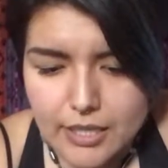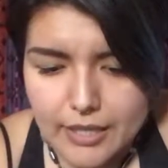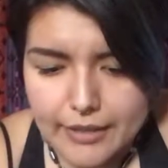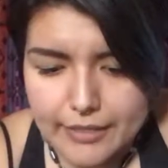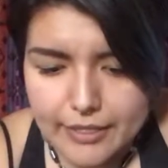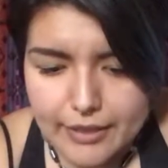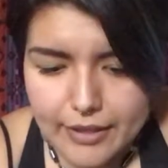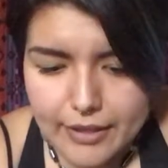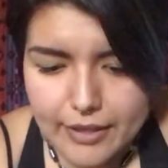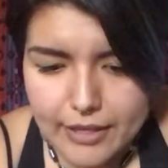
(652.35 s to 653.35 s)
and
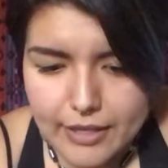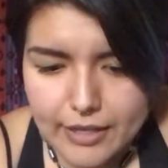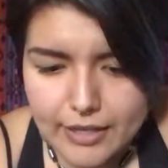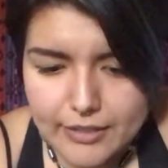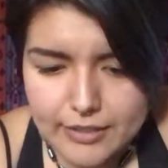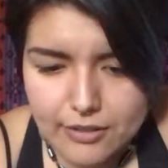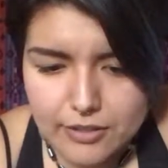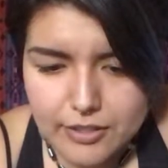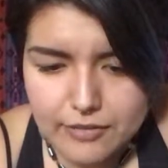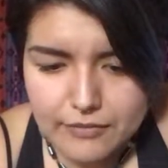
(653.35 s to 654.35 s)
then I think
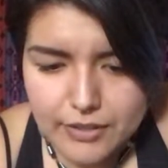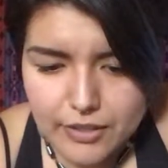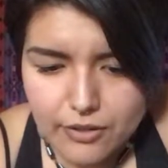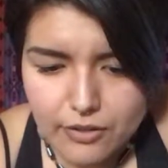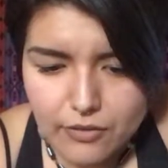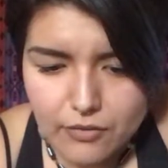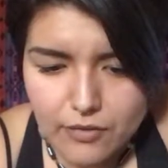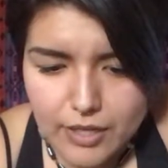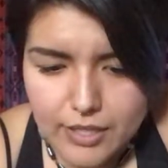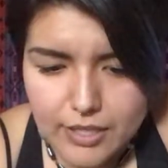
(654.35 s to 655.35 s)
I'll end the video
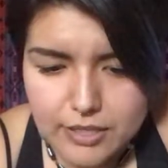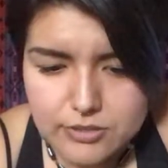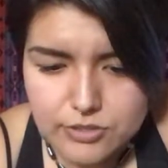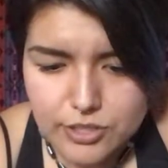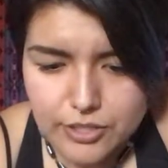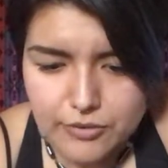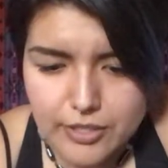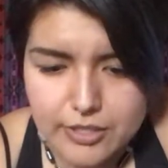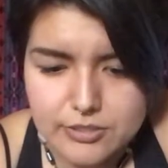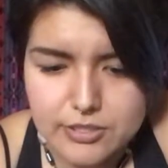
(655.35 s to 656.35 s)
and start
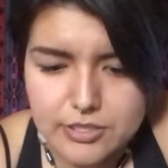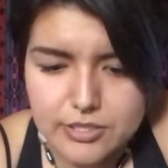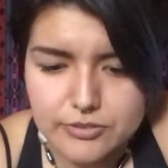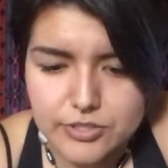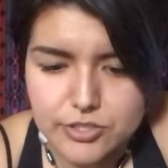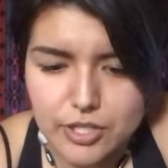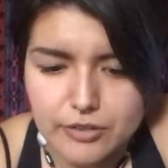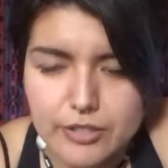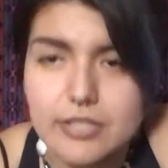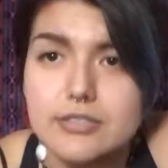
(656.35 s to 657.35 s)
going into the different
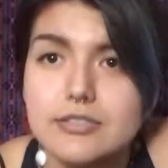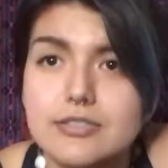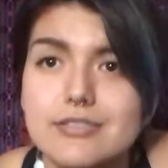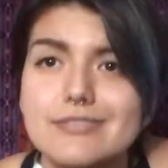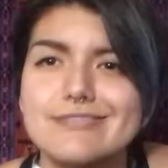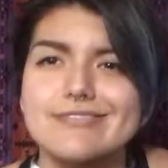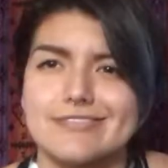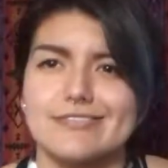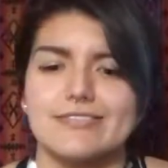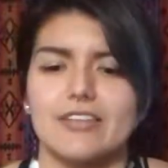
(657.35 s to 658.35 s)
chakras.
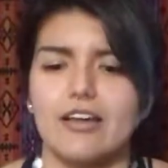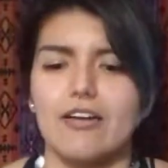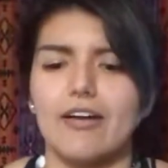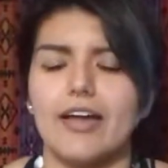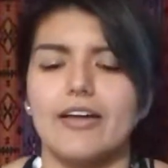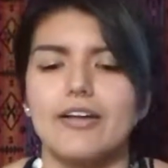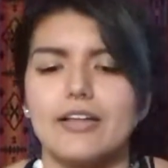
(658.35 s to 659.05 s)
All right.